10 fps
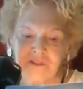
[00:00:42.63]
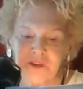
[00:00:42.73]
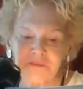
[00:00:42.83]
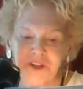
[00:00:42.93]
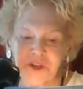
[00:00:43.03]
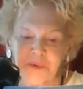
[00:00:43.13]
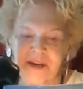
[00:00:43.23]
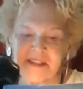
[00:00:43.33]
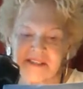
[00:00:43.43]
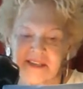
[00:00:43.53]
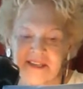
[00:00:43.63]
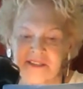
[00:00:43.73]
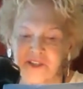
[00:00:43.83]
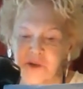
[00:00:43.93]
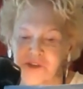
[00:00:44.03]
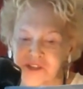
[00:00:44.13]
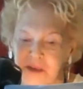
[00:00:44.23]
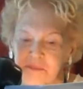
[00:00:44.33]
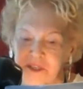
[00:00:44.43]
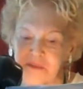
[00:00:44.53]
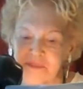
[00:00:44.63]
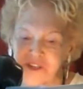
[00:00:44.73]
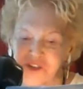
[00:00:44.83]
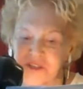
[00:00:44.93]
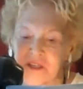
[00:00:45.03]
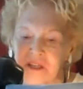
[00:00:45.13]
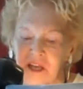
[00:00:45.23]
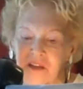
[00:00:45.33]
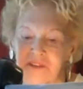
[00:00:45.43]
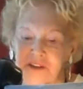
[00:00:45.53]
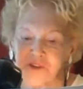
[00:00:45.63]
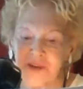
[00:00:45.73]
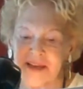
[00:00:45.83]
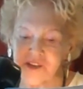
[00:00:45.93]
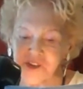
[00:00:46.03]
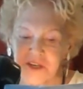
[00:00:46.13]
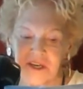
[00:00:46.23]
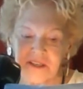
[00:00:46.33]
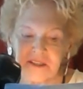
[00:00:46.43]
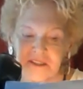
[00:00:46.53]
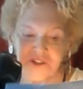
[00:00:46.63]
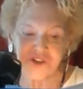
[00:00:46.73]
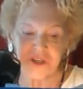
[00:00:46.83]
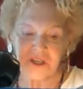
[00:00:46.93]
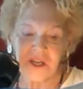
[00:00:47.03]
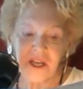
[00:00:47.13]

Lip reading: from the U.S. Indo-Subcommission of Education and Culture,